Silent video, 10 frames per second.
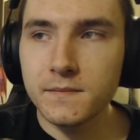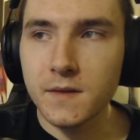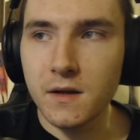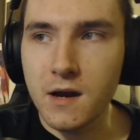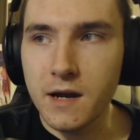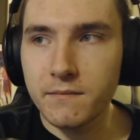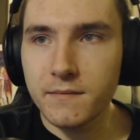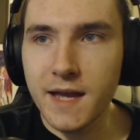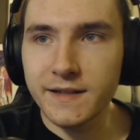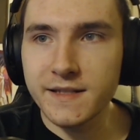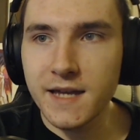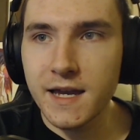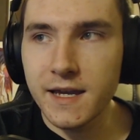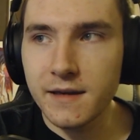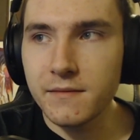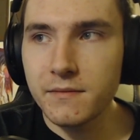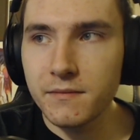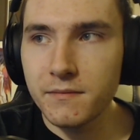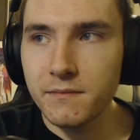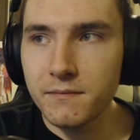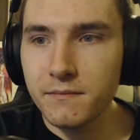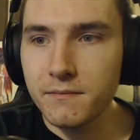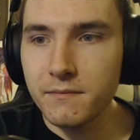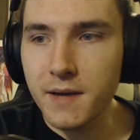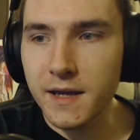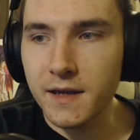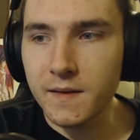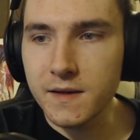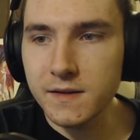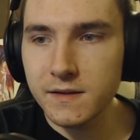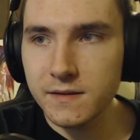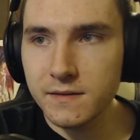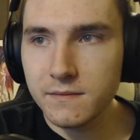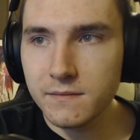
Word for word: All right, NSA backing this.